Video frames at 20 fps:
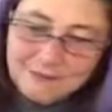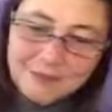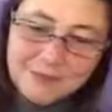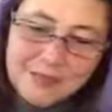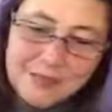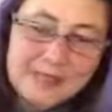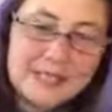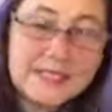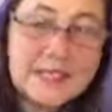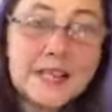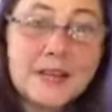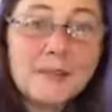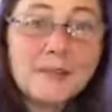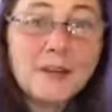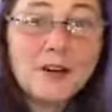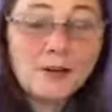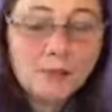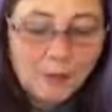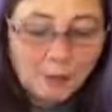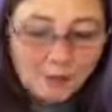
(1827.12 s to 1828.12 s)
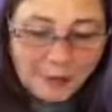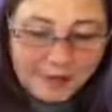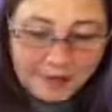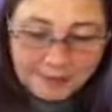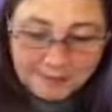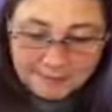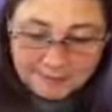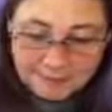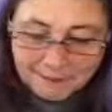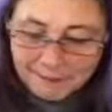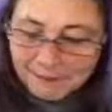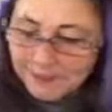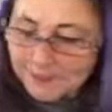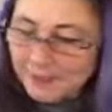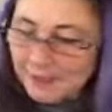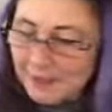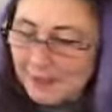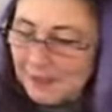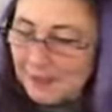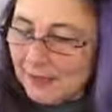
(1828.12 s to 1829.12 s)
He's not a purple man.
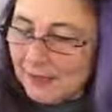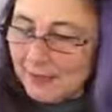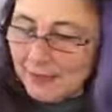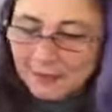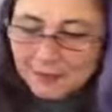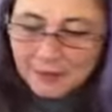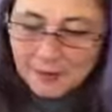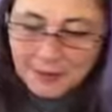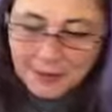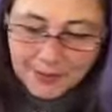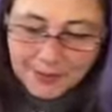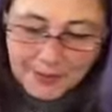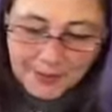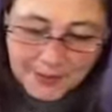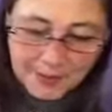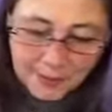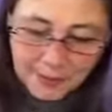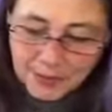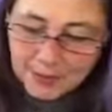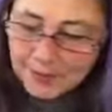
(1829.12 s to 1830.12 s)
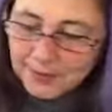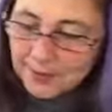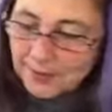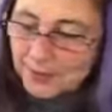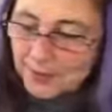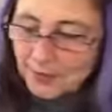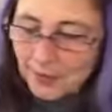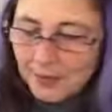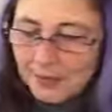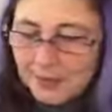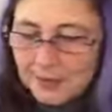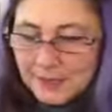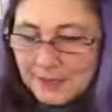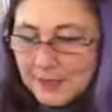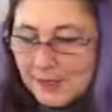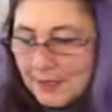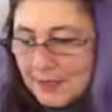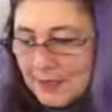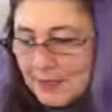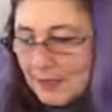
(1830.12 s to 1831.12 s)
What about this one? This one
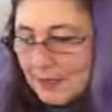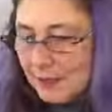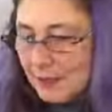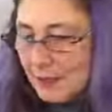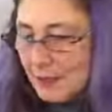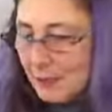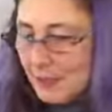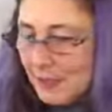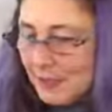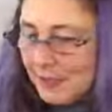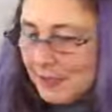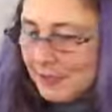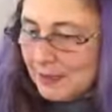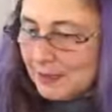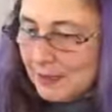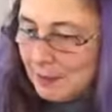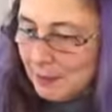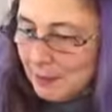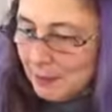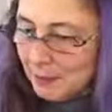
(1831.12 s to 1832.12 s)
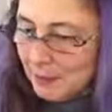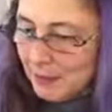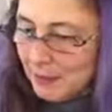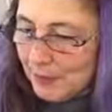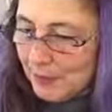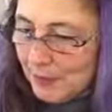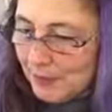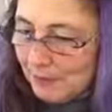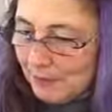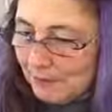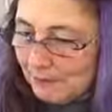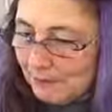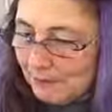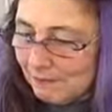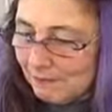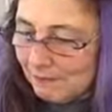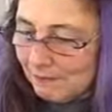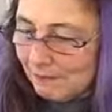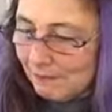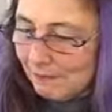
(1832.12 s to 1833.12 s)
is a little bit deeper blue.
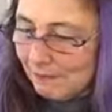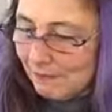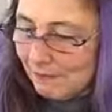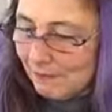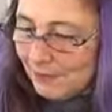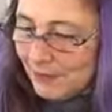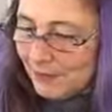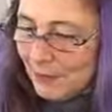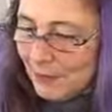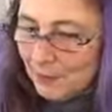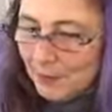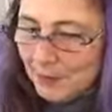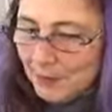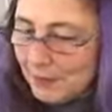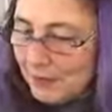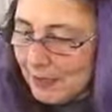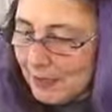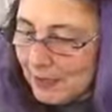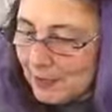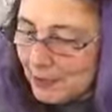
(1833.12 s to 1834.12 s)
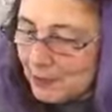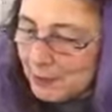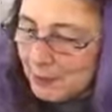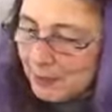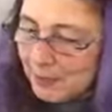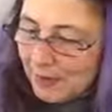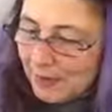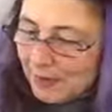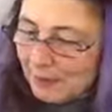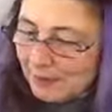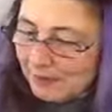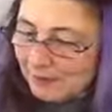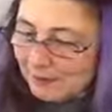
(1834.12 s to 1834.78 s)
Nope, you like those better?